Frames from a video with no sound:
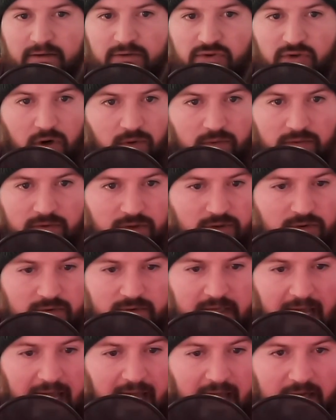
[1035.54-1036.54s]
don't
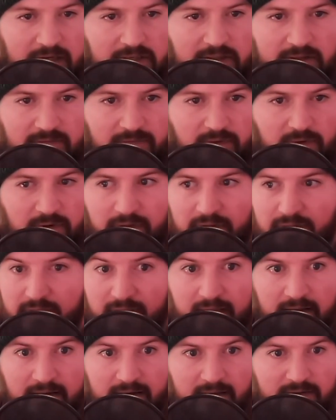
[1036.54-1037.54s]
use Ash for the
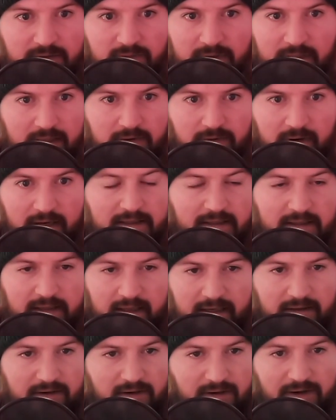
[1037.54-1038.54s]
thing that's really crazy.
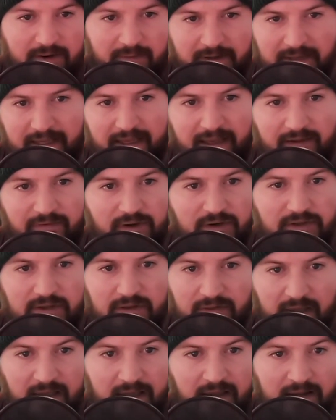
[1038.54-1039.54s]
If there's a
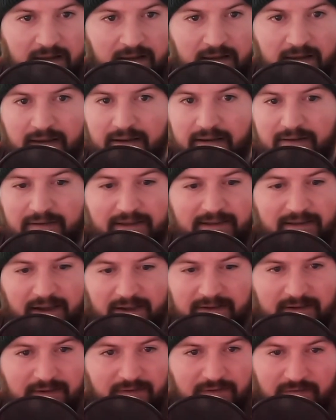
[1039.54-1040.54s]
thing that
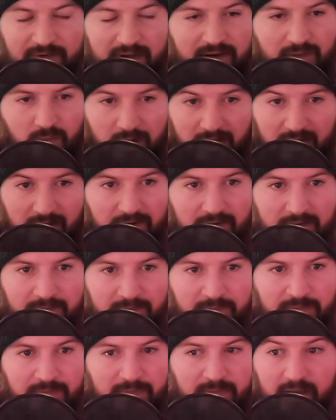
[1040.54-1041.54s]
doesn't fit well,
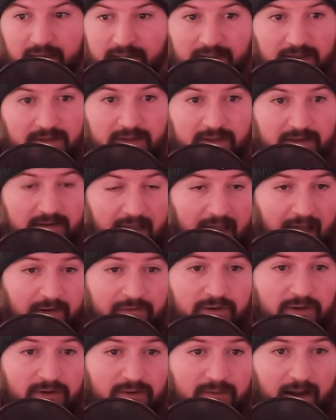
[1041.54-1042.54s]
it doesn't
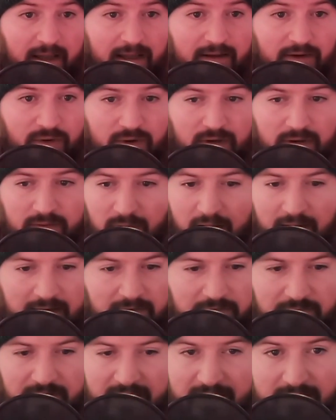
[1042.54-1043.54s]
have to, right? You can write a
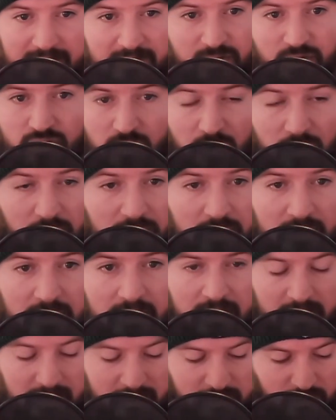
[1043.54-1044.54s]
Phoenix controller.
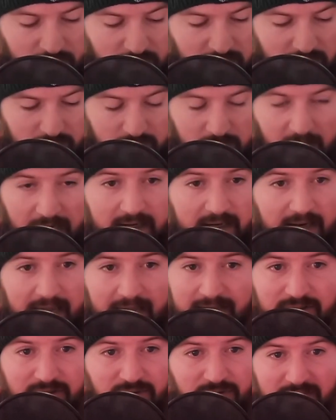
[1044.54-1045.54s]
You can write an
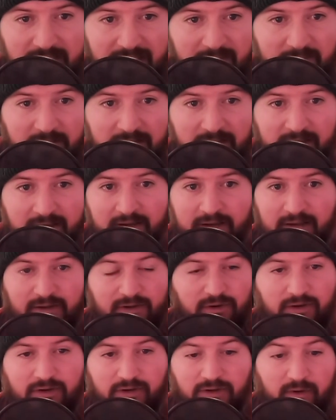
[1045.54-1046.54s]
ecto schema.
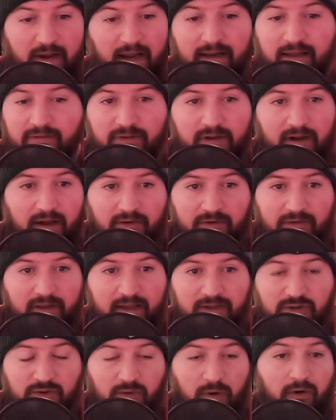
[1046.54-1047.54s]
You can do any of the other
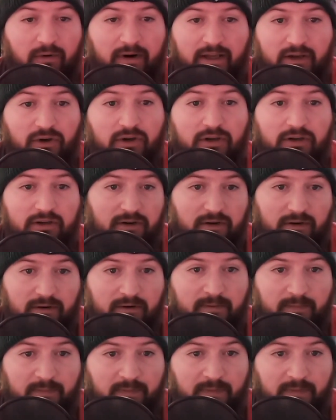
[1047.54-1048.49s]
things you already could do.